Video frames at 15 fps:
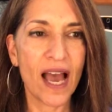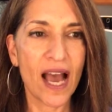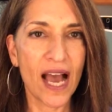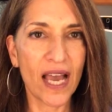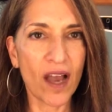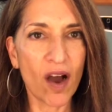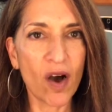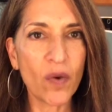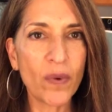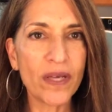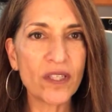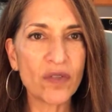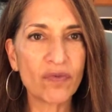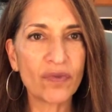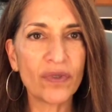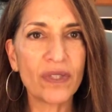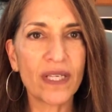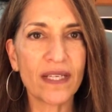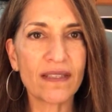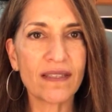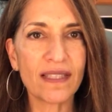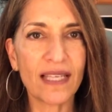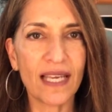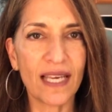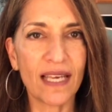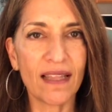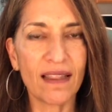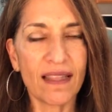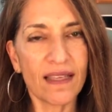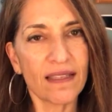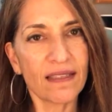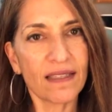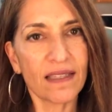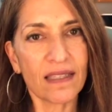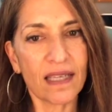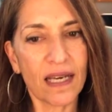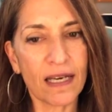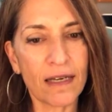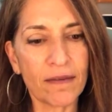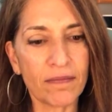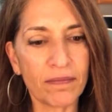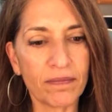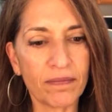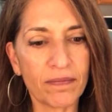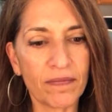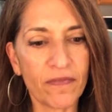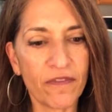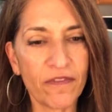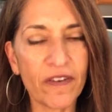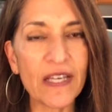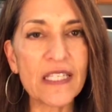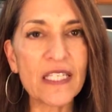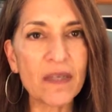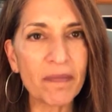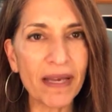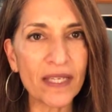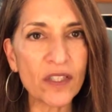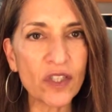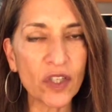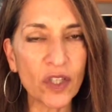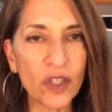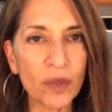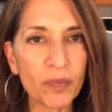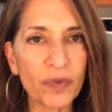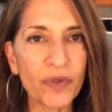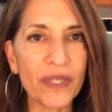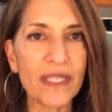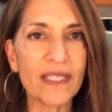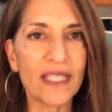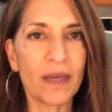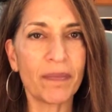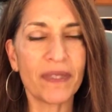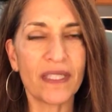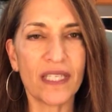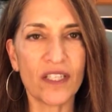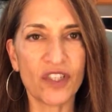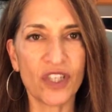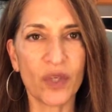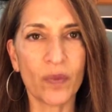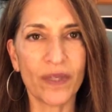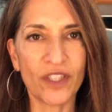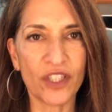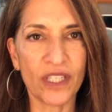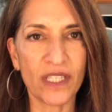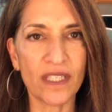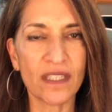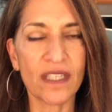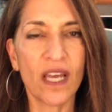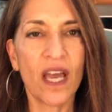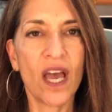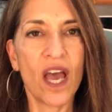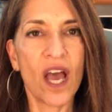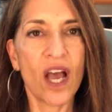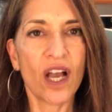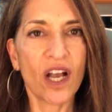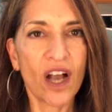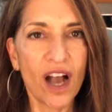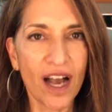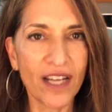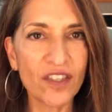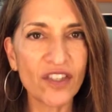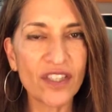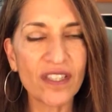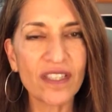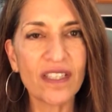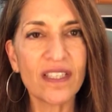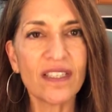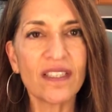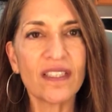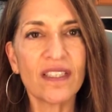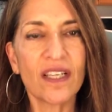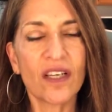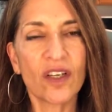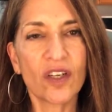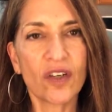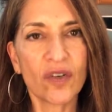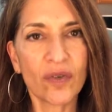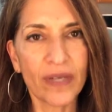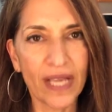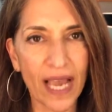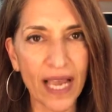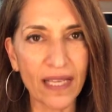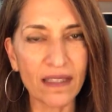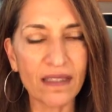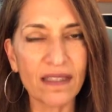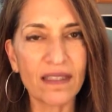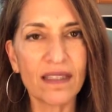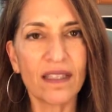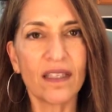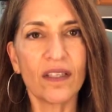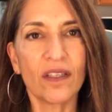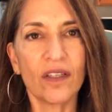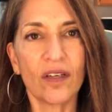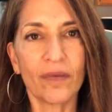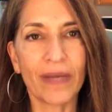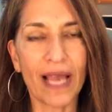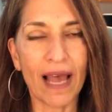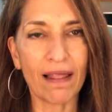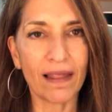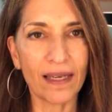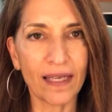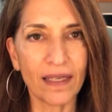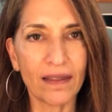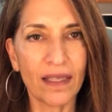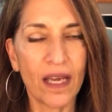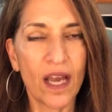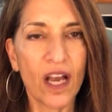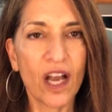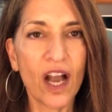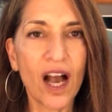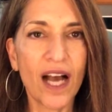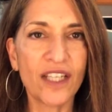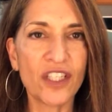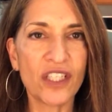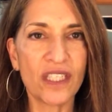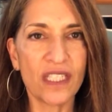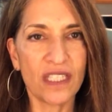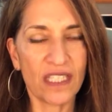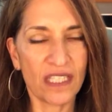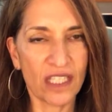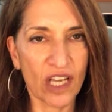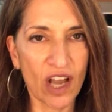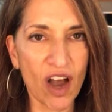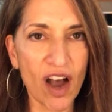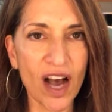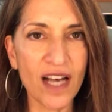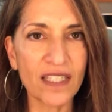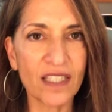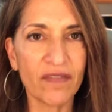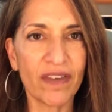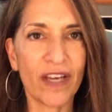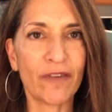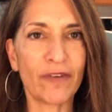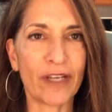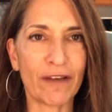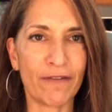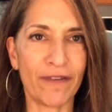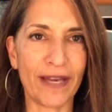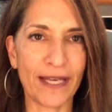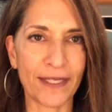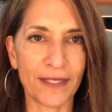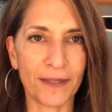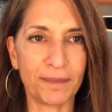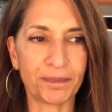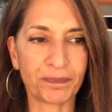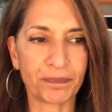I always root us in this um, fundamental presupposition, which is consciousness creates your reality. Consciousness is the cause of every effect.